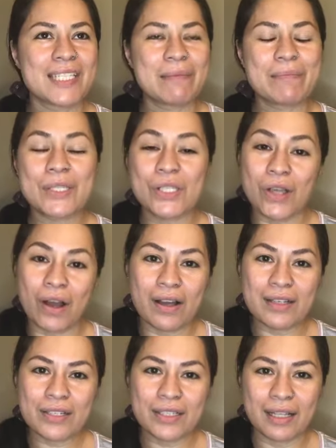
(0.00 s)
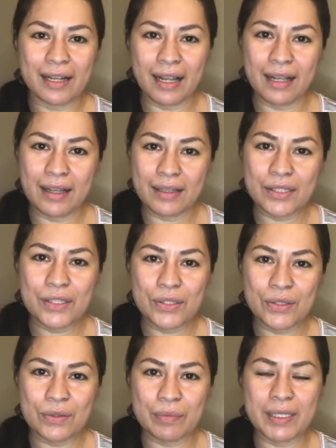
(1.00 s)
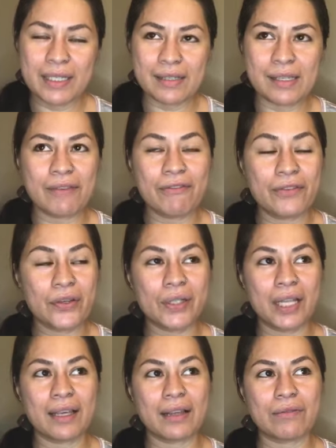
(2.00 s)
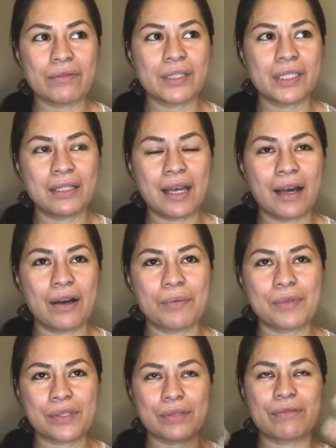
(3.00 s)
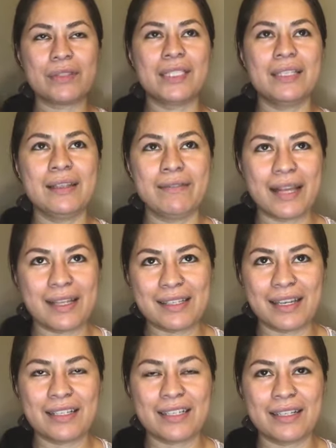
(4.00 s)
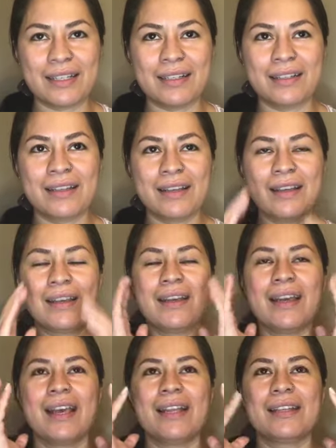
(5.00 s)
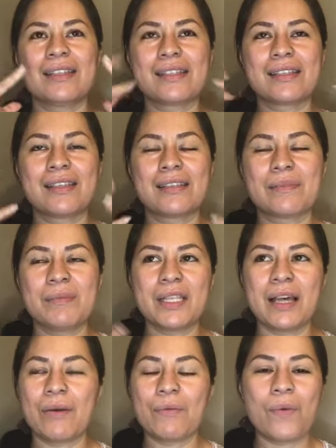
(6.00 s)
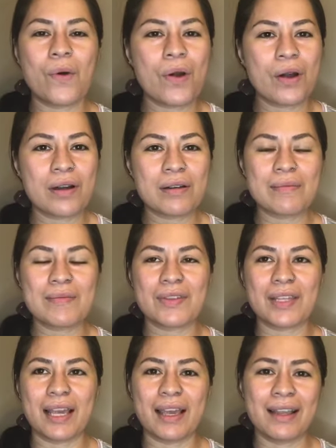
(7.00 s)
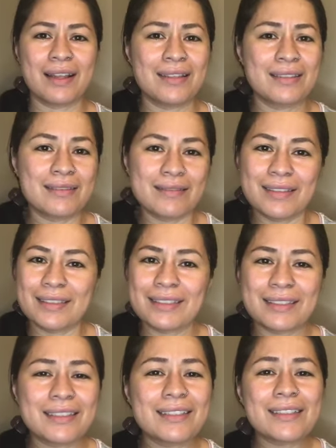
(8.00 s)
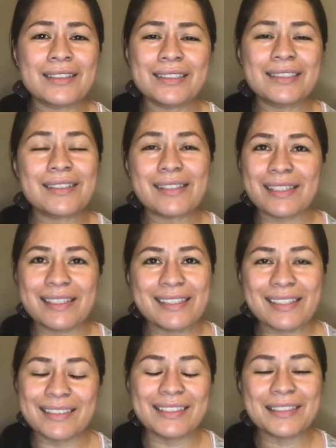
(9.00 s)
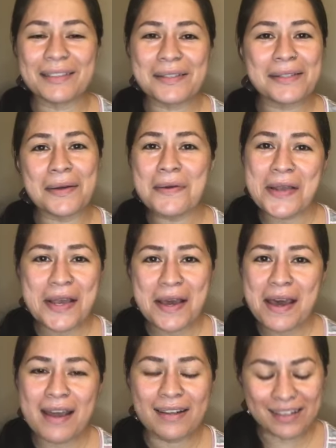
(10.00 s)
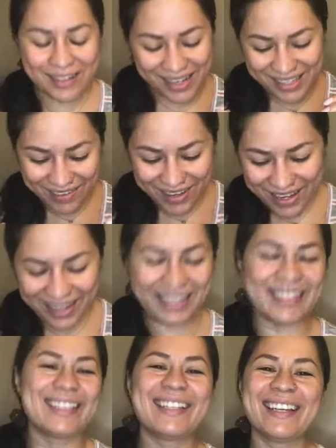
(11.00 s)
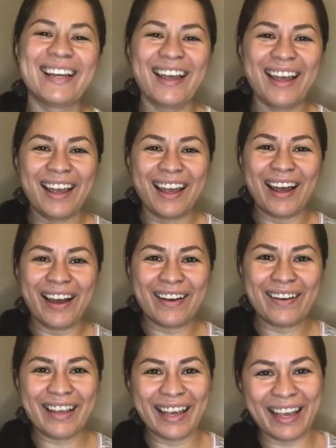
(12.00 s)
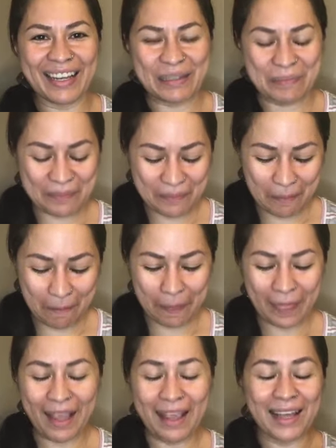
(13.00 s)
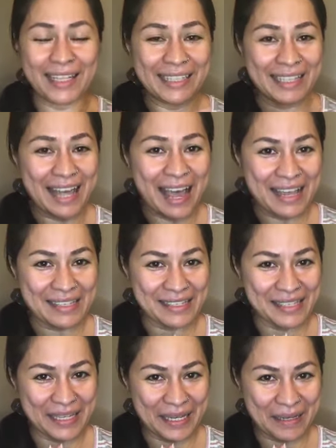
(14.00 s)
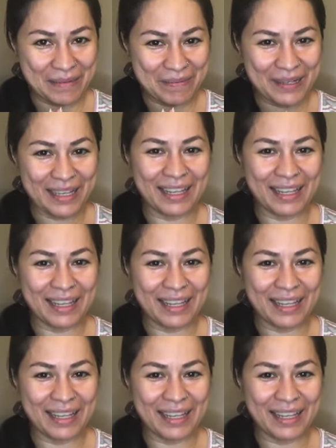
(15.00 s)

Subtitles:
massage that I like to do, because I feel like it really helps to relieve that tension, and it just gives me that warmth. And girl, your skin's gonna look so good, trust me. Okay, last tip.